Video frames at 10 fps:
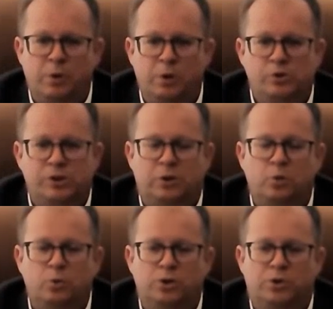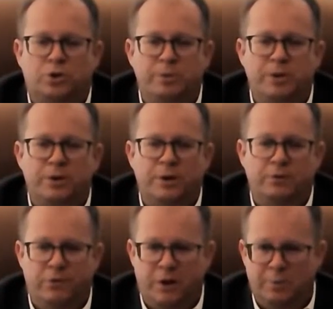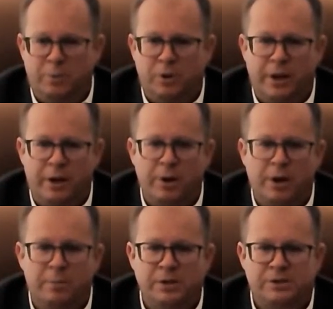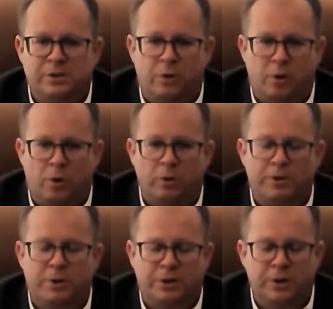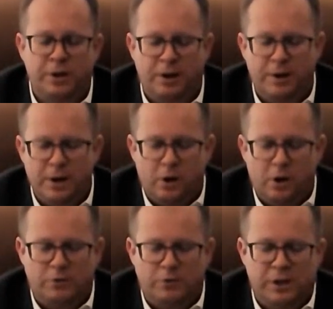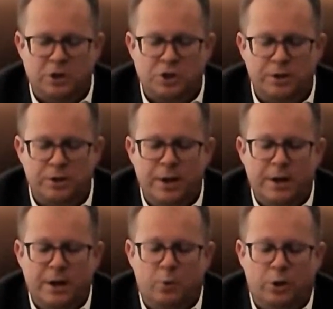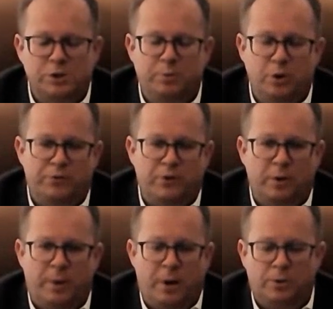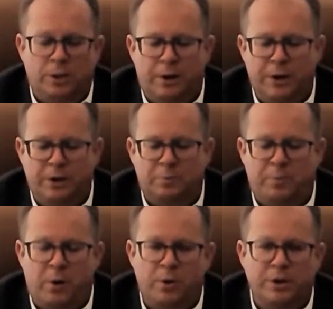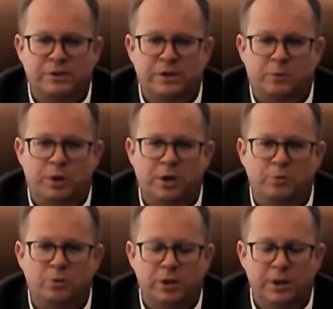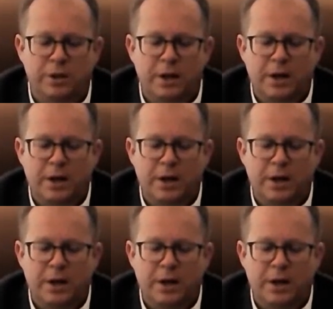we use it to determine the available area based on all criteria of selection. And what is beautiful about RatedPower is that we can really